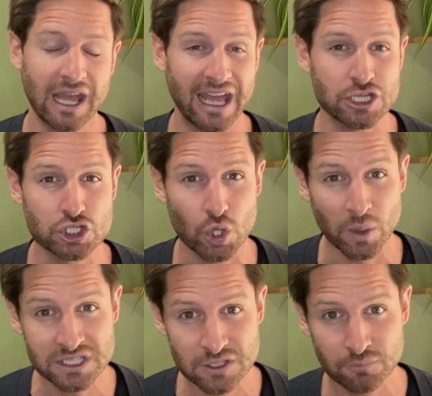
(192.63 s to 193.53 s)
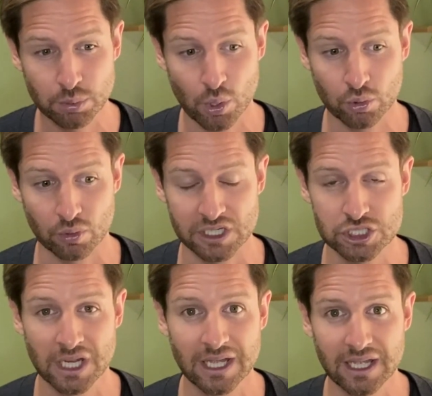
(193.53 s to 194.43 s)
and choice of
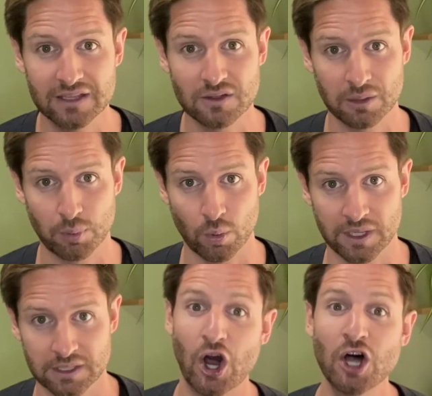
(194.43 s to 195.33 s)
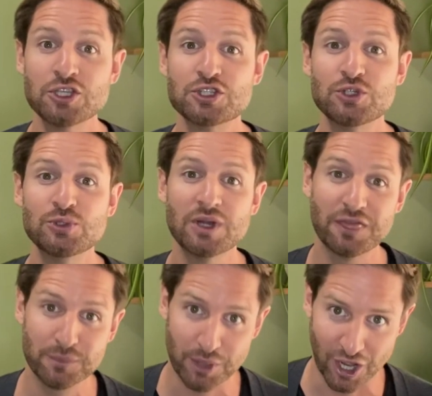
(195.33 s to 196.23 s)
brokerage is on point. On to
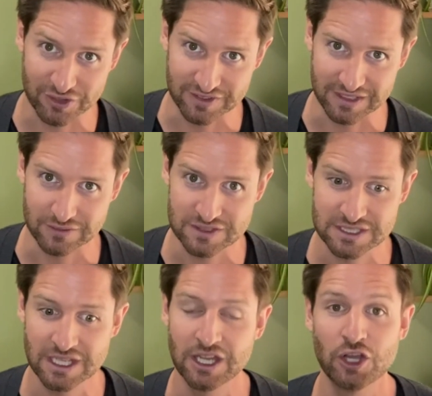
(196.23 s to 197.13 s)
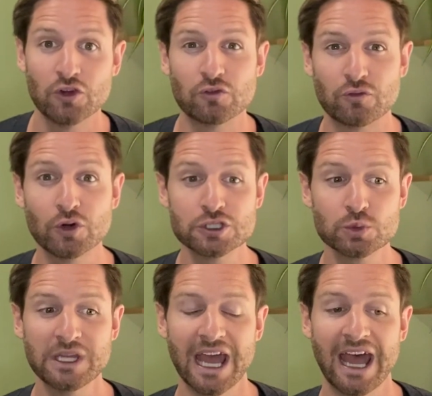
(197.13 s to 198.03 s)
the positives. First,
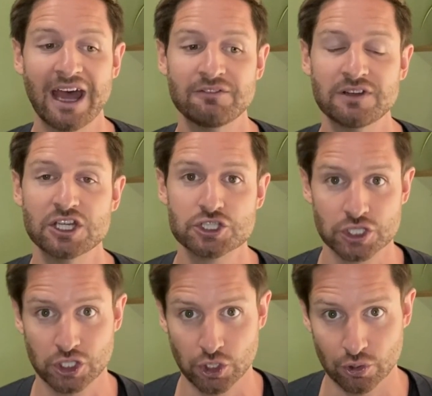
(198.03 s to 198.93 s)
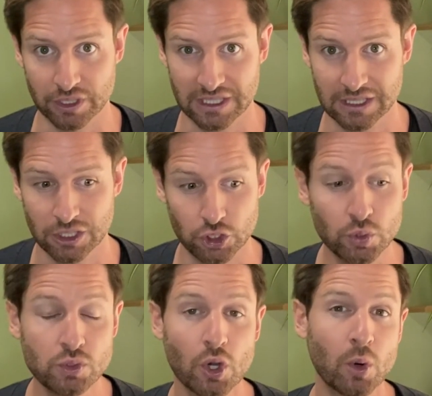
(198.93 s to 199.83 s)
we have security.
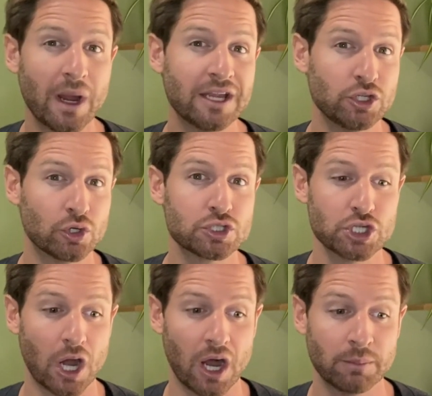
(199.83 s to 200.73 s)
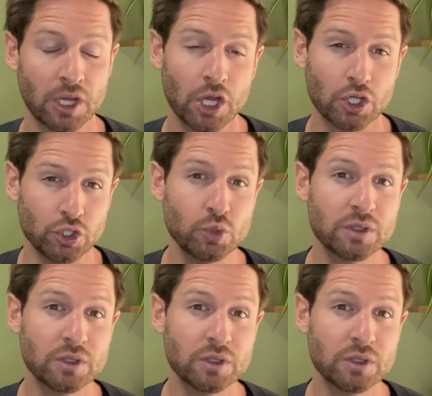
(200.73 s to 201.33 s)
You know at your job, you